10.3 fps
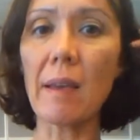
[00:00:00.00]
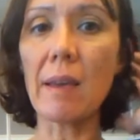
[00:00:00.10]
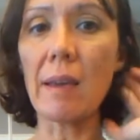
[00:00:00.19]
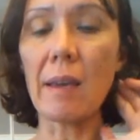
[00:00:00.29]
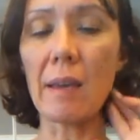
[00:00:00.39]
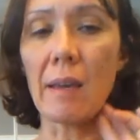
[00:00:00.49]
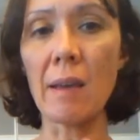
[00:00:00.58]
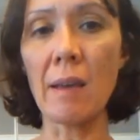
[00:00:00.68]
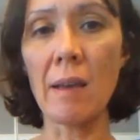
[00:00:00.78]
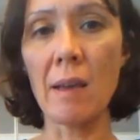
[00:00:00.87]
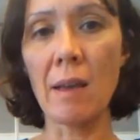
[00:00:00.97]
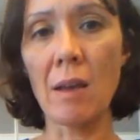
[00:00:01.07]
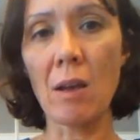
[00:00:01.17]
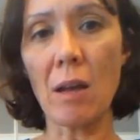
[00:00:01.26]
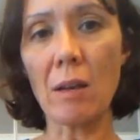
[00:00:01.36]
in
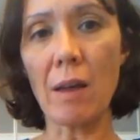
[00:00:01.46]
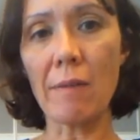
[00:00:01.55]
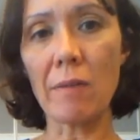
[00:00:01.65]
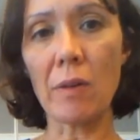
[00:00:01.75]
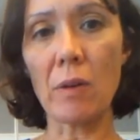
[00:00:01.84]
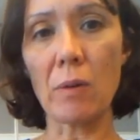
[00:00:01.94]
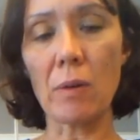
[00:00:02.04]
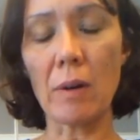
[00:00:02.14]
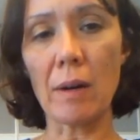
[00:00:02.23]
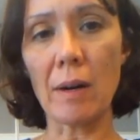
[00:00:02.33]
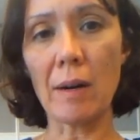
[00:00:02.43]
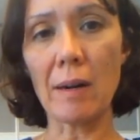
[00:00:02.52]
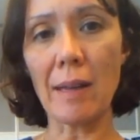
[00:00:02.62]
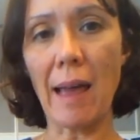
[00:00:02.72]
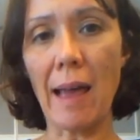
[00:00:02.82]
a lot of your
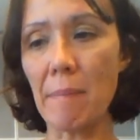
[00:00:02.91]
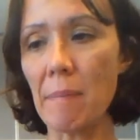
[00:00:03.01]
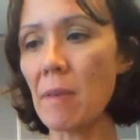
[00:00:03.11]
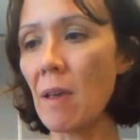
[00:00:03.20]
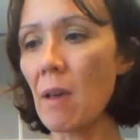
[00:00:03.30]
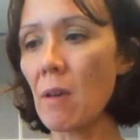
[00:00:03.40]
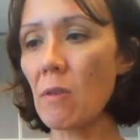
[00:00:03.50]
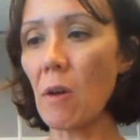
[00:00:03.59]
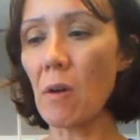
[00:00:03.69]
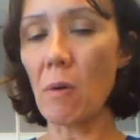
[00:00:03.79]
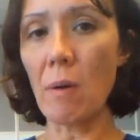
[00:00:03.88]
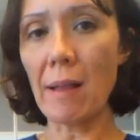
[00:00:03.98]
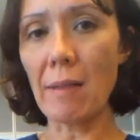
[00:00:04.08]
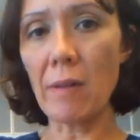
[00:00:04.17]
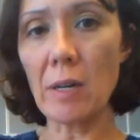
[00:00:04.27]
labs. So
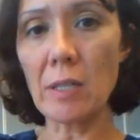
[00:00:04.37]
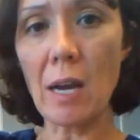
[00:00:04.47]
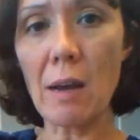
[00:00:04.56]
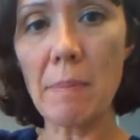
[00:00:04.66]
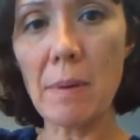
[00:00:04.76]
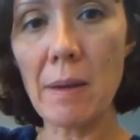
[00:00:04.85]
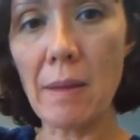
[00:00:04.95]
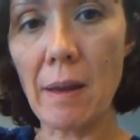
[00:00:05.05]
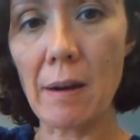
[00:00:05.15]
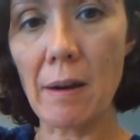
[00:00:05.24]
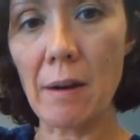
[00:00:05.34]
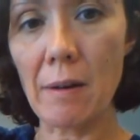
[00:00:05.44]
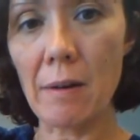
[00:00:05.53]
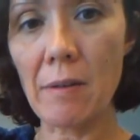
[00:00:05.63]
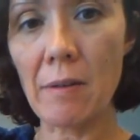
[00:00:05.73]
at the very top,
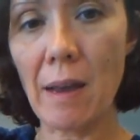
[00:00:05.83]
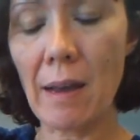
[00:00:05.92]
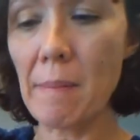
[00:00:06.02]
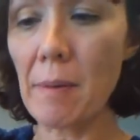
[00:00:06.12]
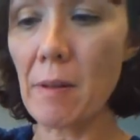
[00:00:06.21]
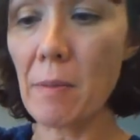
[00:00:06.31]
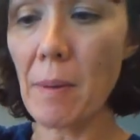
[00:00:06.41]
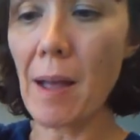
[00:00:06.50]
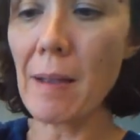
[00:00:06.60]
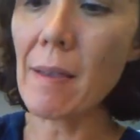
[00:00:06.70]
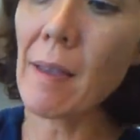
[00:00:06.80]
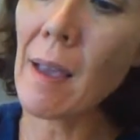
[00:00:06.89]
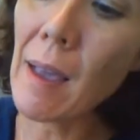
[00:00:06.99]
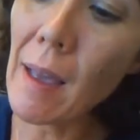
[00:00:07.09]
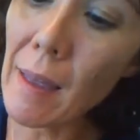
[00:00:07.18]
there's a couple of spots,
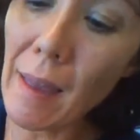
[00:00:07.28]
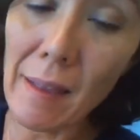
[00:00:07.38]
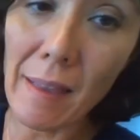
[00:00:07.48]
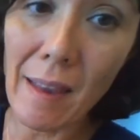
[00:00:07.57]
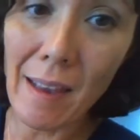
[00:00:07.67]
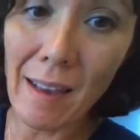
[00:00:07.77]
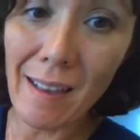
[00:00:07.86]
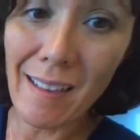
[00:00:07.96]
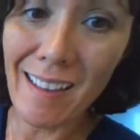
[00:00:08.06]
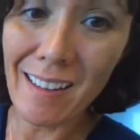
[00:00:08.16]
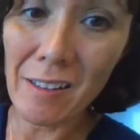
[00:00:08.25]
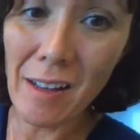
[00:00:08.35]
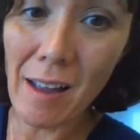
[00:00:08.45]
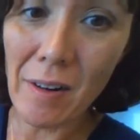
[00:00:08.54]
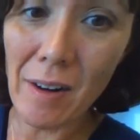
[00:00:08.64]
then a little
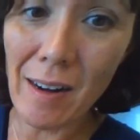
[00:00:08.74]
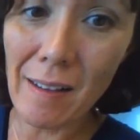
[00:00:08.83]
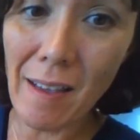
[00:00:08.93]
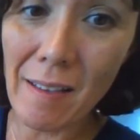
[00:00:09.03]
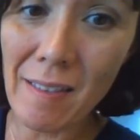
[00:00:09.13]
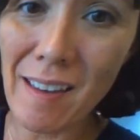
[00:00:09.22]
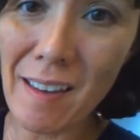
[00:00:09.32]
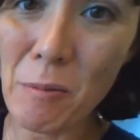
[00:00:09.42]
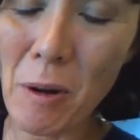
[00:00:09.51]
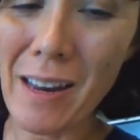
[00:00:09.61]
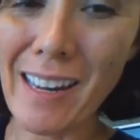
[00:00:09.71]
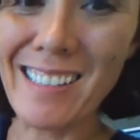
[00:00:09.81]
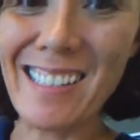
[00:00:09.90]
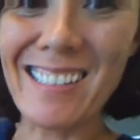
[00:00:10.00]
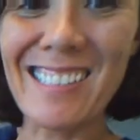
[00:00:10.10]
cover. It says dig 1 and
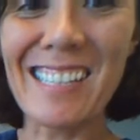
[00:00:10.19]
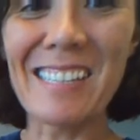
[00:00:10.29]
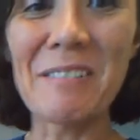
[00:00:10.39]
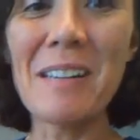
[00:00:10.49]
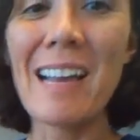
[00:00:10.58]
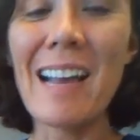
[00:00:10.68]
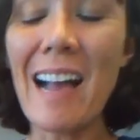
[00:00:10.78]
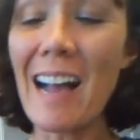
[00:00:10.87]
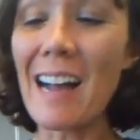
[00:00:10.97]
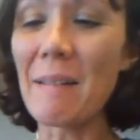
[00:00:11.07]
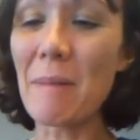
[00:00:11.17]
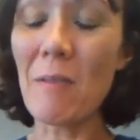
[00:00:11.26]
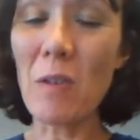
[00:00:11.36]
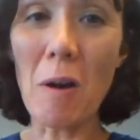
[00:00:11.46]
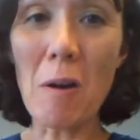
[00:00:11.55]
dig 2. If
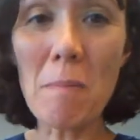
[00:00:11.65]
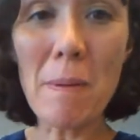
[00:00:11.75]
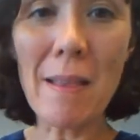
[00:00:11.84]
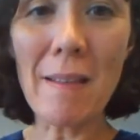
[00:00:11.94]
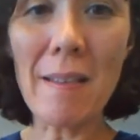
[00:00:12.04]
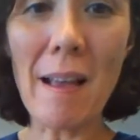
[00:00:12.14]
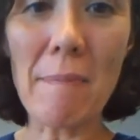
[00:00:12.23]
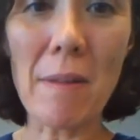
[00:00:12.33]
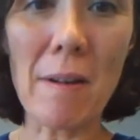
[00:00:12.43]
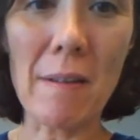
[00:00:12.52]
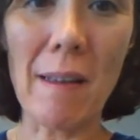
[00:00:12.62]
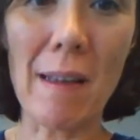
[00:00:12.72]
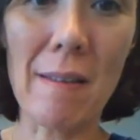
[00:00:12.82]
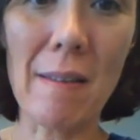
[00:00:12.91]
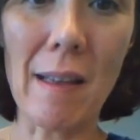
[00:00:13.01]
you open this up, there's a
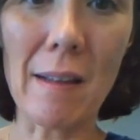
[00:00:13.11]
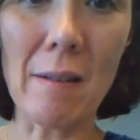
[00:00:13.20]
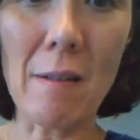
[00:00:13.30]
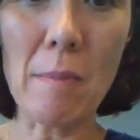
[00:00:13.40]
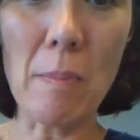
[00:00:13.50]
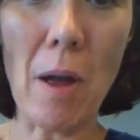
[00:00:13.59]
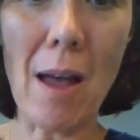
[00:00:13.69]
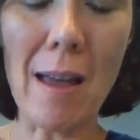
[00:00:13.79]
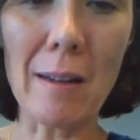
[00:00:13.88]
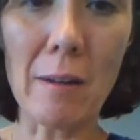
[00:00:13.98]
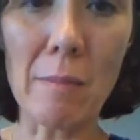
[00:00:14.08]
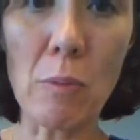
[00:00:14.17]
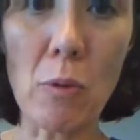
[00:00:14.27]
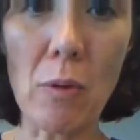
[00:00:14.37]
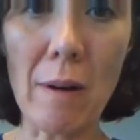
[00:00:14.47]
little spot, little
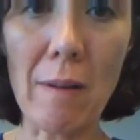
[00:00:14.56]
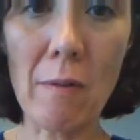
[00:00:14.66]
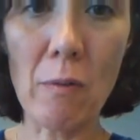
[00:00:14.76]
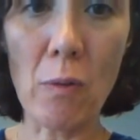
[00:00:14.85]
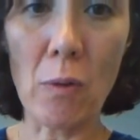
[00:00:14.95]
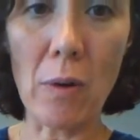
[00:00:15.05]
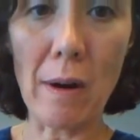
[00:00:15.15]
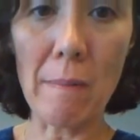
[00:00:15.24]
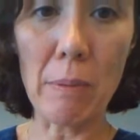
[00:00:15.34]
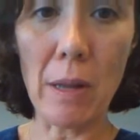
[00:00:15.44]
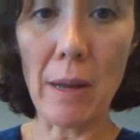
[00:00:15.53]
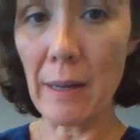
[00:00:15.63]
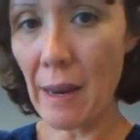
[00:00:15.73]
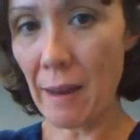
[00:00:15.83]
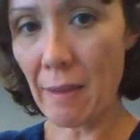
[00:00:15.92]
ports for
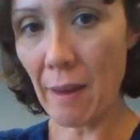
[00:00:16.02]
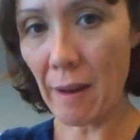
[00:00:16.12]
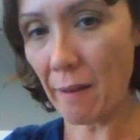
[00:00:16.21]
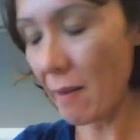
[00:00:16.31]
plugging things